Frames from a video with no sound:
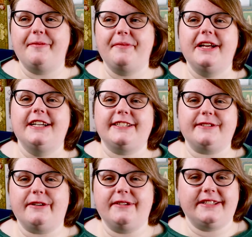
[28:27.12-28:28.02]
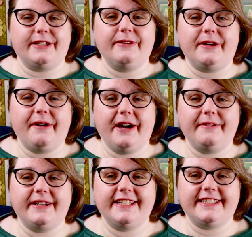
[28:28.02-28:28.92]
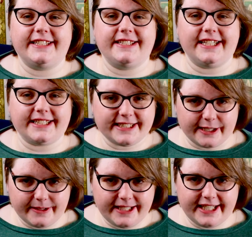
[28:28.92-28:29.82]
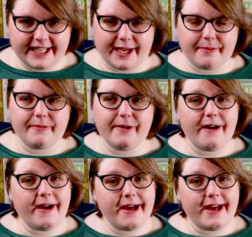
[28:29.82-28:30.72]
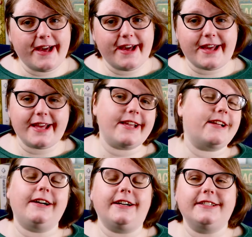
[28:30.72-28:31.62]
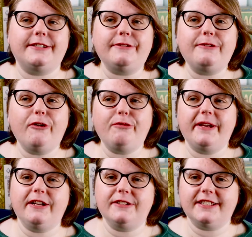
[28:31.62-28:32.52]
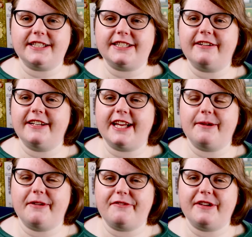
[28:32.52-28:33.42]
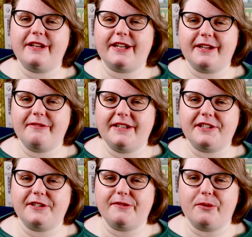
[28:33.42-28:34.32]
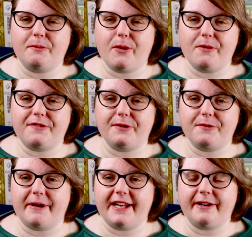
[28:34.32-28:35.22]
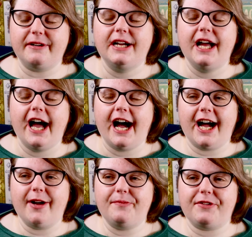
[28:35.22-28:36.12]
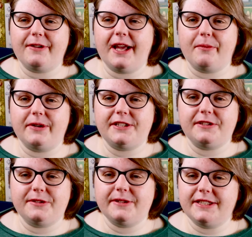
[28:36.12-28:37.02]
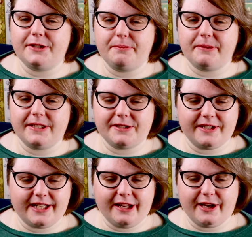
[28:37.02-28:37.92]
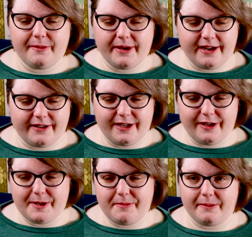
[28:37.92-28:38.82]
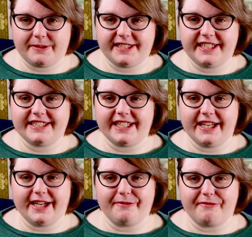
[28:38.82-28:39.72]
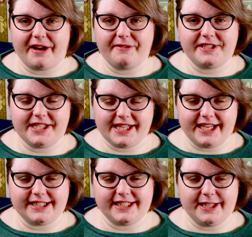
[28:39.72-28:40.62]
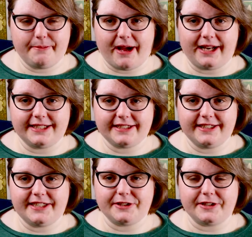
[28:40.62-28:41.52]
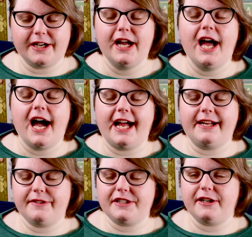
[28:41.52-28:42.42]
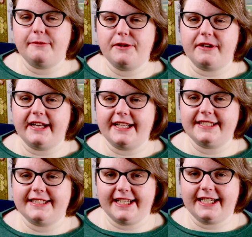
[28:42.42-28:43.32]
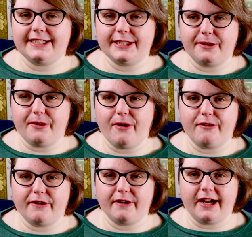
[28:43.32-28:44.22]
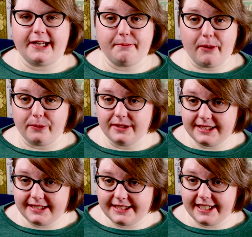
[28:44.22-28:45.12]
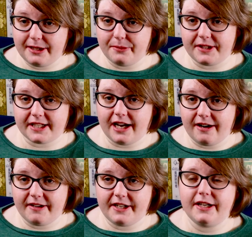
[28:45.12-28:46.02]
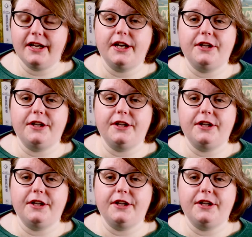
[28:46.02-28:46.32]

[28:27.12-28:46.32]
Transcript: um, so to Tokyo Highway is a dexterity game. Hey! I do love me a good dexterity game. I feel like I really should have owned more of those by now. Um, so yeah, what you do is you build your little highway out of lollipop sticks and roundy things and they balance on each other. And every time you can get a stick to go over an opponent's stick with a car on it,